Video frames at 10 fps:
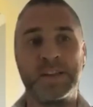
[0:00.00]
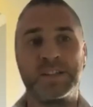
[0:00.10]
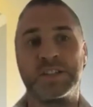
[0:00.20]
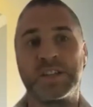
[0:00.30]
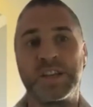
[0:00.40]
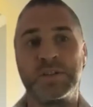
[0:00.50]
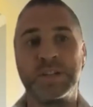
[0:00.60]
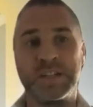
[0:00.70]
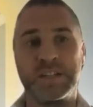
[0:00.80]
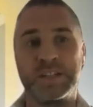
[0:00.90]
security
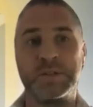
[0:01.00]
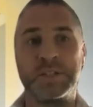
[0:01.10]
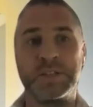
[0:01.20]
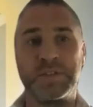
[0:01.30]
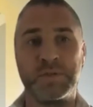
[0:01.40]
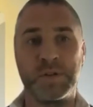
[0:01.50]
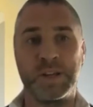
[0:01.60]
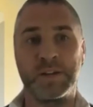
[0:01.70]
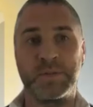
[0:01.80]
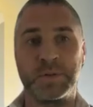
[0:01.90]
issues if you're running a
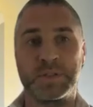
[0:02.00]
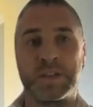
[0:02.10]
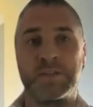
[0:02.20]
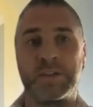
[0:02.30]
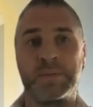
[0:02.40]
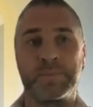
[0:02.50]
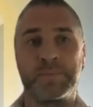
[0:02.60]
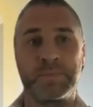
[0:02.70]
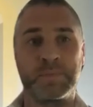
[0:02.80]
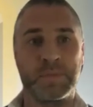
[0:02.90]
root server?
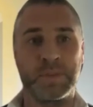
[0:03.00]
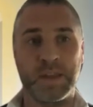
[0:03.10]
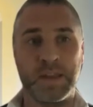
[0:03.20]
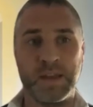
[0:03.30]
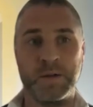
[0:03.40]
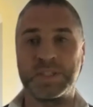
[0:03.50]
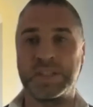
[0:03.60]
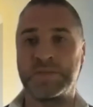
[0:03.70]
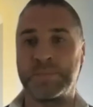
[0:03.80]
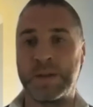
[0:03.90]
How is
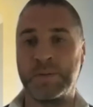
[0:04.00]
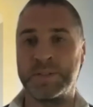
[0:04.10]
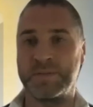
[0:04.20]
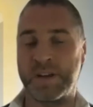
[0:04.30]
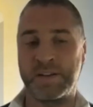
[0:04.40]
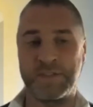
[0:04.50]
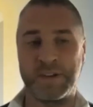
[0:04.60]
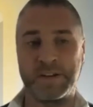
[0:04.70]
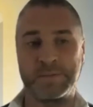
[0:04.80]
it verified?